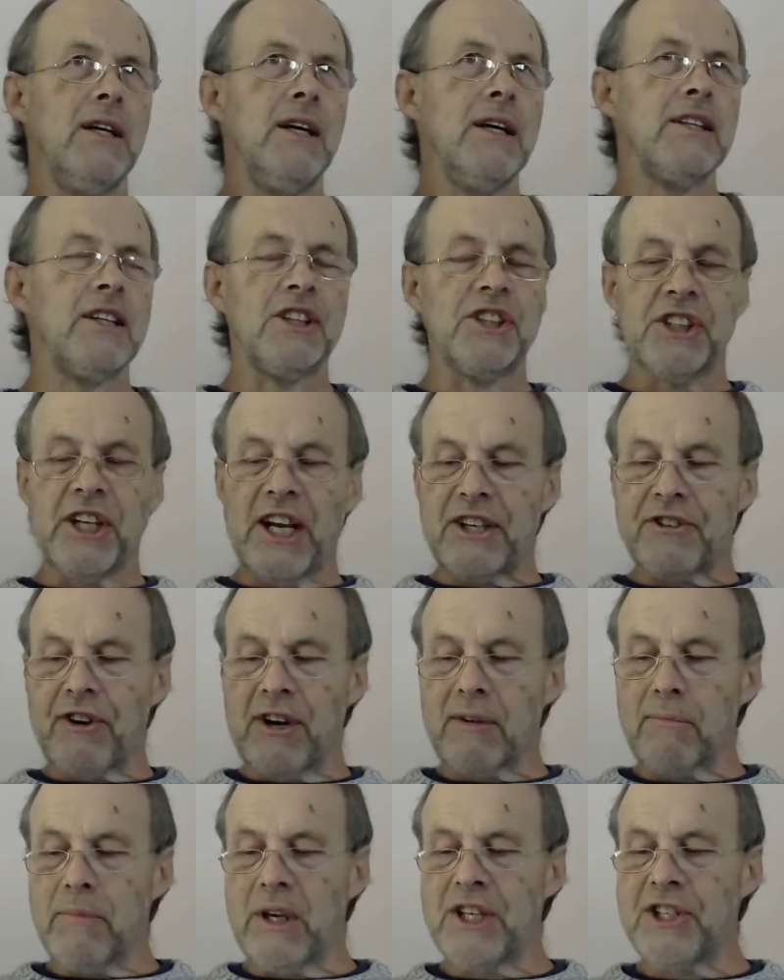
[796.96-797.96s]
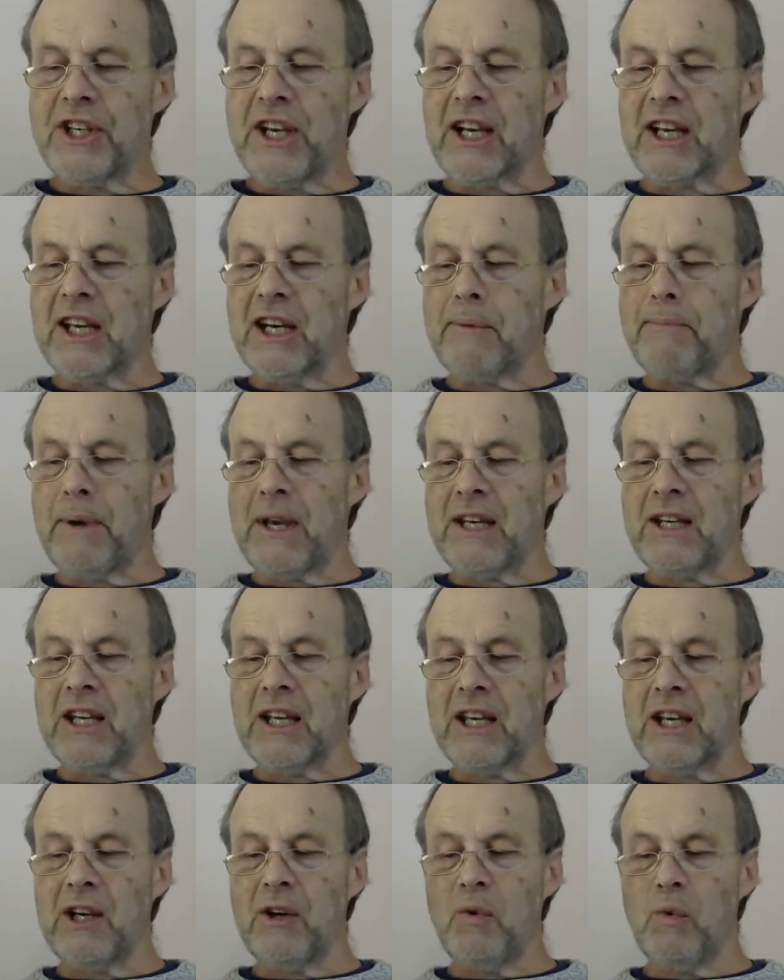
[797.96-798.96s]
that Shadrach, Meshach, and
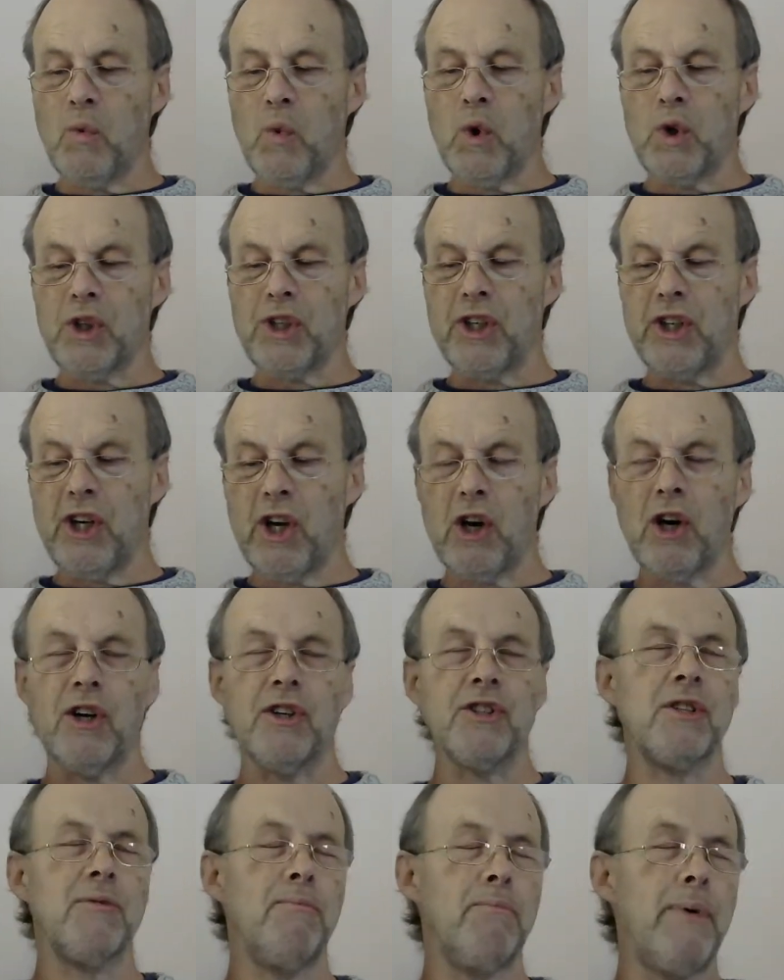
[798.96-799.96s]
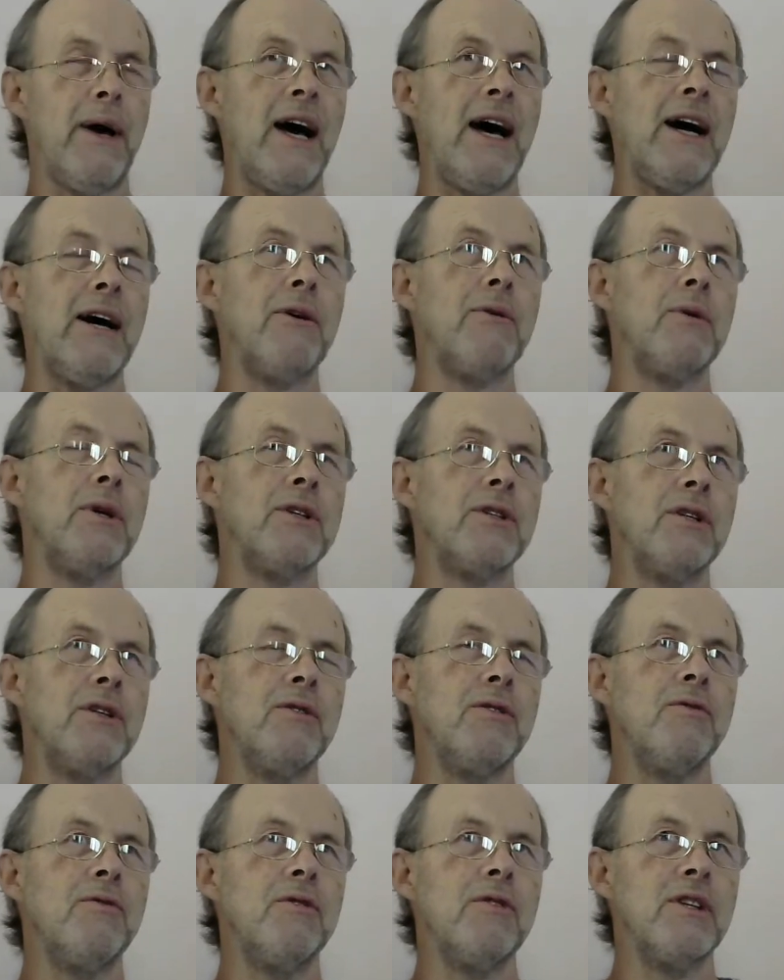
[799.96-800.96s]
Abednego would not bow
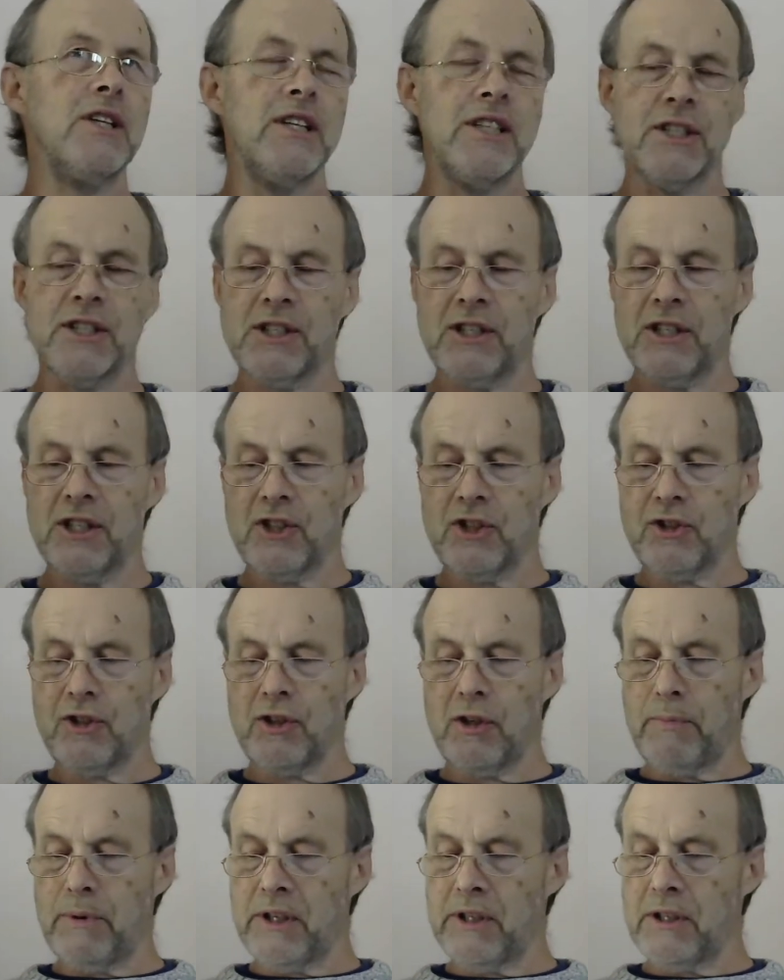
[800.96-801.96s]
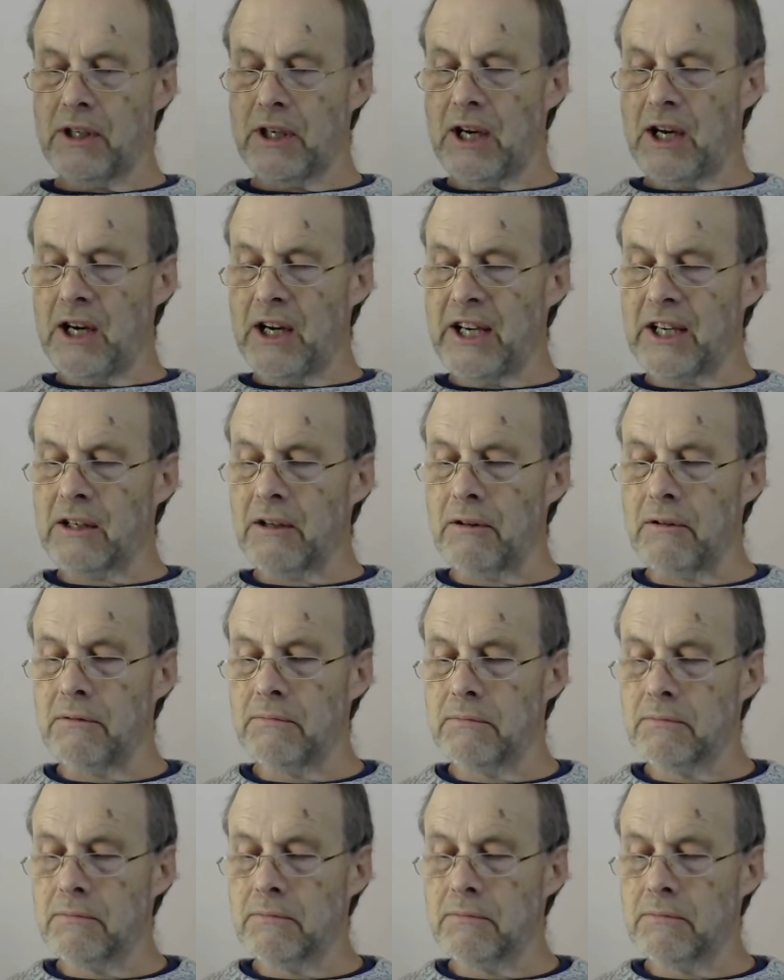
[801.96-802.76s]
to this stupid idol.